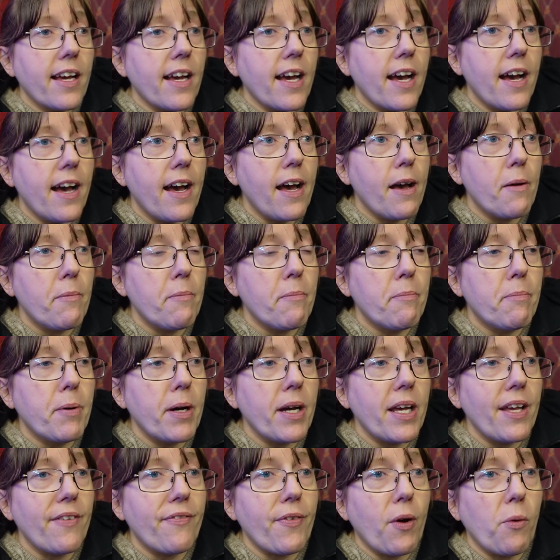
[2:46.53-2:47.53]

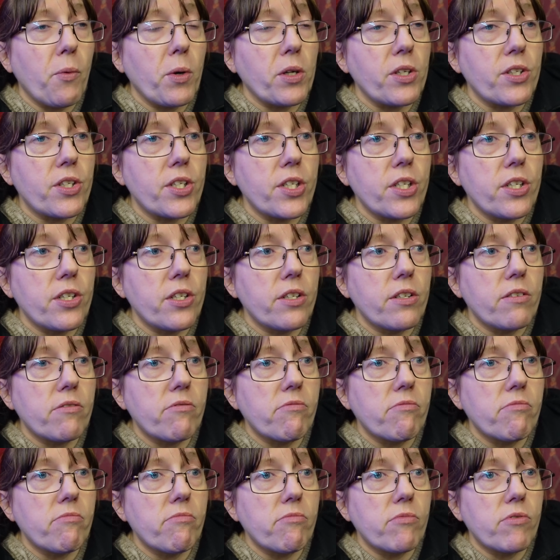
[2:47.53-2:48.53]
But if I want to
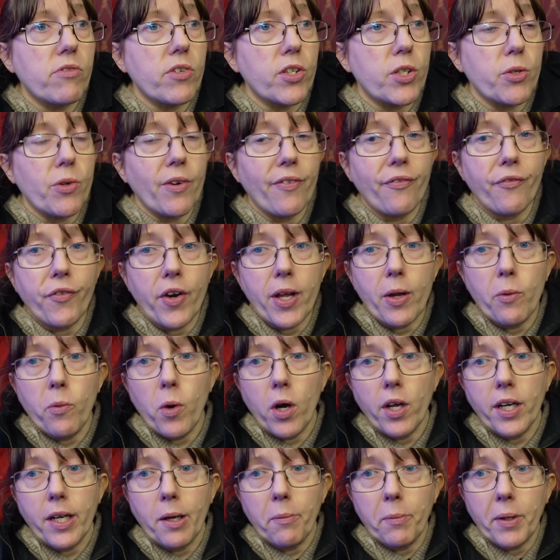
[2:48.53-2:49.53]
do a free
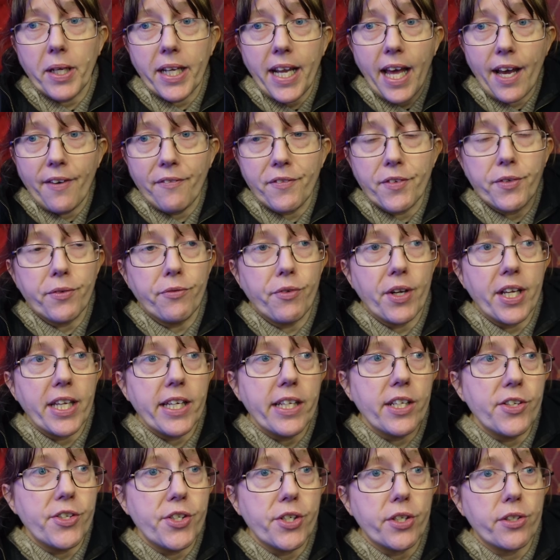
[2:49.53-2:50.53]
one, I'm going to have to
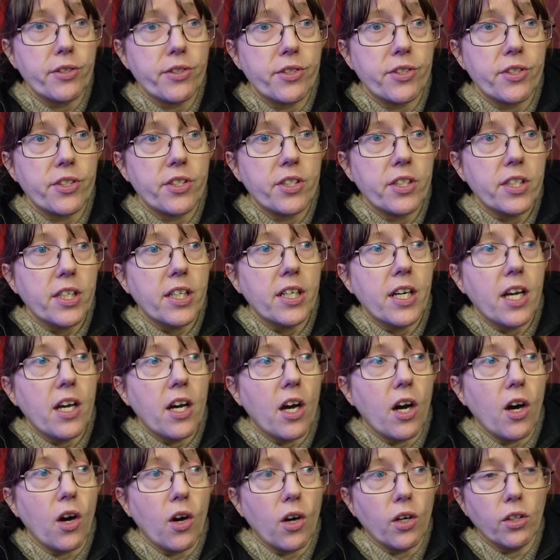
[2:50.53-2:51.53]
readjust
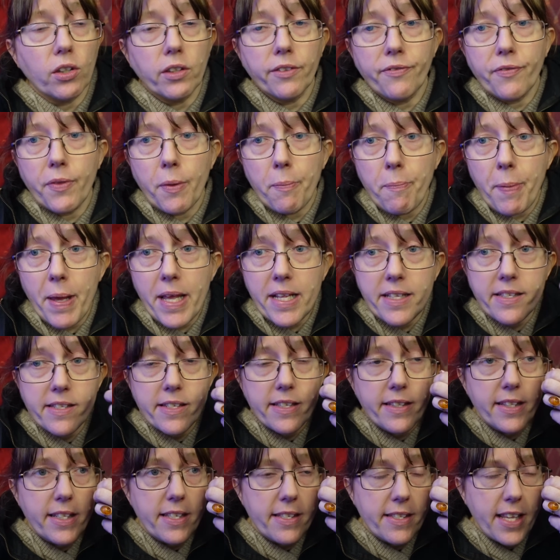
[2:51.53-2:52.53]
all of the bits
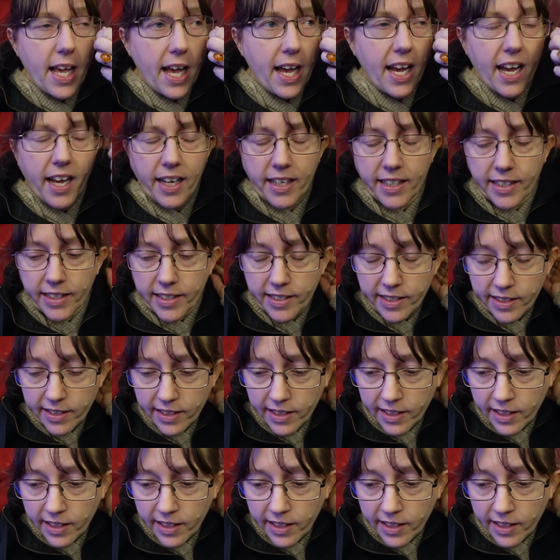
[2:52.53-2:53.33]
at the side.